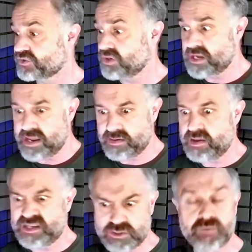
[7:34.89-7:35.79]
he,
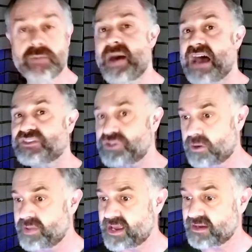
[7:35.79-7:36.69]
he's called the passenger
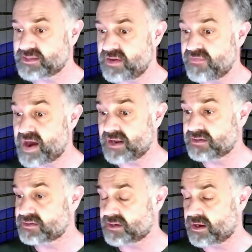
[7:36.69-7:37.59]
because he
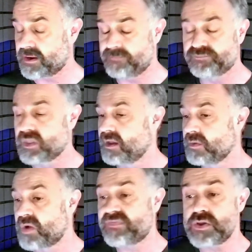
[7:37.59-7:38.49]
finds um,
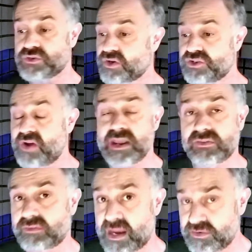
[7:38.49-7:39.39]
refuge on
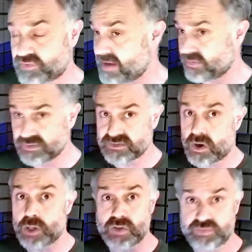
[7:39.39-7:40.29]
trains and travels
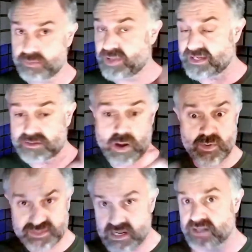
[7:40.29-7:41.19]
all over the place,
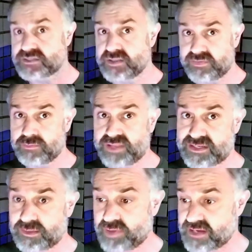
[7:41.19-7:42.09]
almost constantly from place
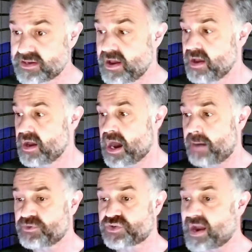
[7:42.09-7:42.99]
to place,
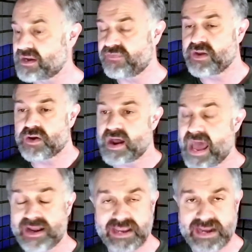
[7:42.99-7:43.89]
um, trying to figure out
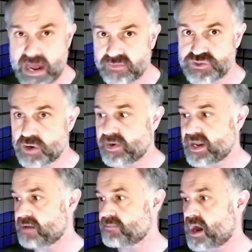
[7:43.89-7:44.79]
how to get out of
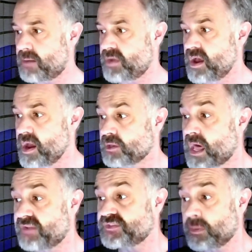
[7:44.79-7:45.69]
Germany. Um, a
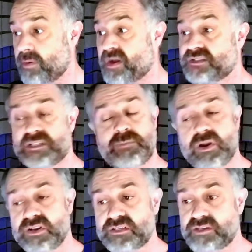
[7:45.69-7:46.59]
lot of Silbermann's
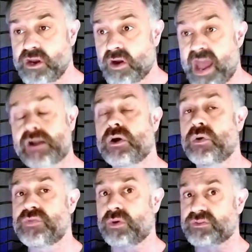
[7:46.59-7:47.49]
experiences here echo
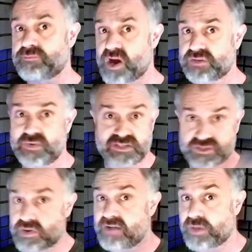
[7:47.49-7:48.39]
those of Boschwitz's
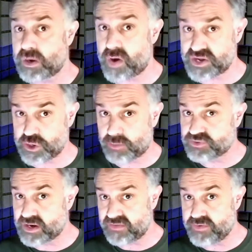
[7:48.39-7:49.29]
traveling around Europe
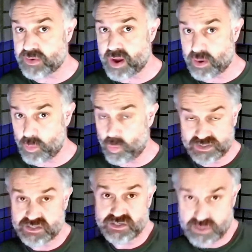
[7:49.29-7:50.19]
trying to figure out what
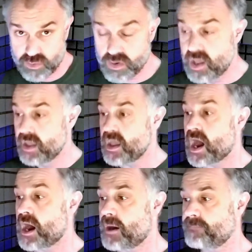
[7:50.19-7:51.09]
to do.
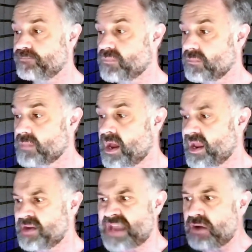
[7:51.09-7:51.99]
Um, uh,
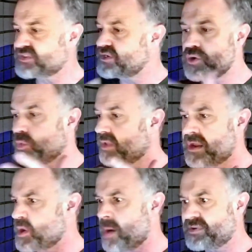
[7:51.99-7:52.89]
down to you
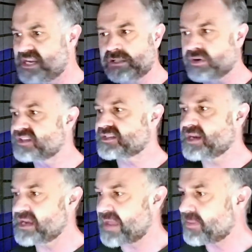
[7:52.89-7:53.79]
know a particular
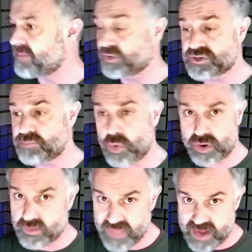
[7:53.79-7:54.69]
incident at the Belgian
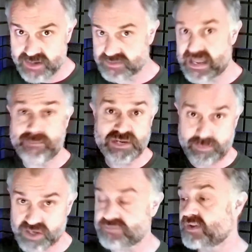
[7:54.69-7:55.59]
border that is happened to
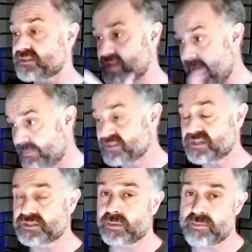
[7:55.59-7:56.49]
Boschwitz happens to
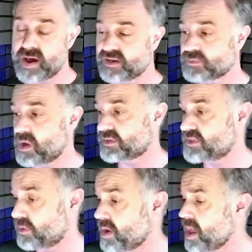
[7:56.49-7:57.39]
Silbermann as well
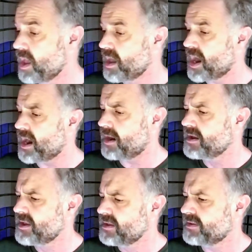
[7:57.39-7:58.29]
too. Uh,
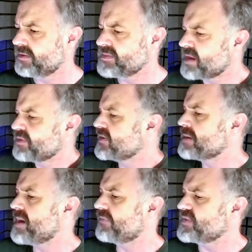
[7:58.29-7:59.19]
the other thing
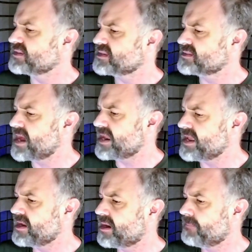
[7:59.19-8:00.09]
about this is that
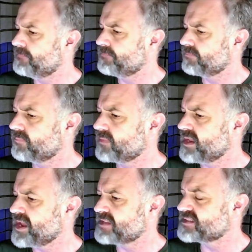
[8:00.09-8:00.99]
it um,
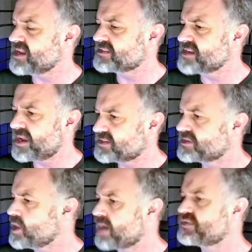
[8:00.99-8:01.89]
it's it's it's
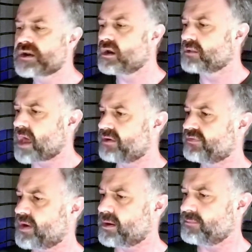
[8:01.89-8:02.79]
you know I've done a lot of
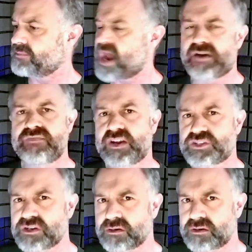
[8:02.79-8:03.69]
um,
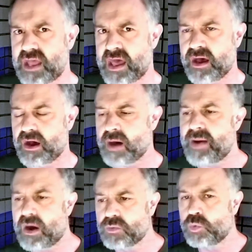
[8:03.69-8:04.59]
nonfiction uh,
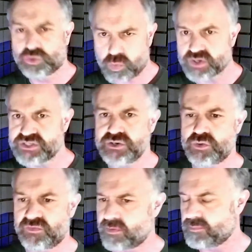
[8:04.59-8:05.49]
about World War II
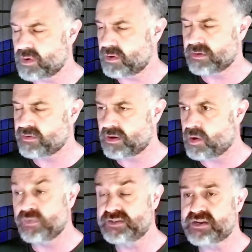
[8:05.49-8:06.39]
from uh,
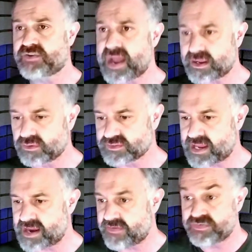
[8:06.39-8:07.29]
all these different angles,
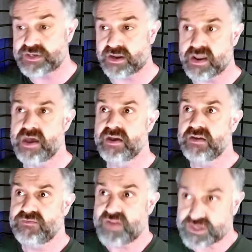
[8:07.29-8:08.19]
and I've even done
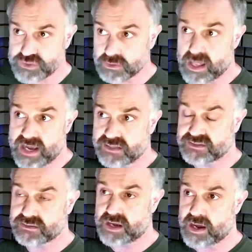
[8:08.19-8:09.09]

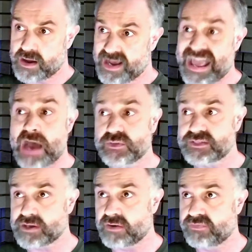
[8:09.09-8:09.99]
fictionalized uh,
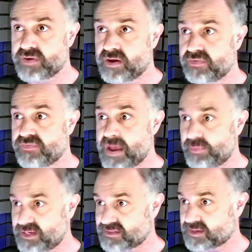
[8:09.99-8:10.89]
accounts of uh,
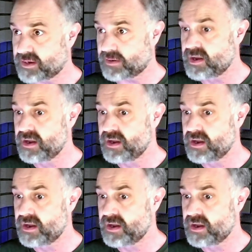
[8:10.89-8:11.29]
families' uh,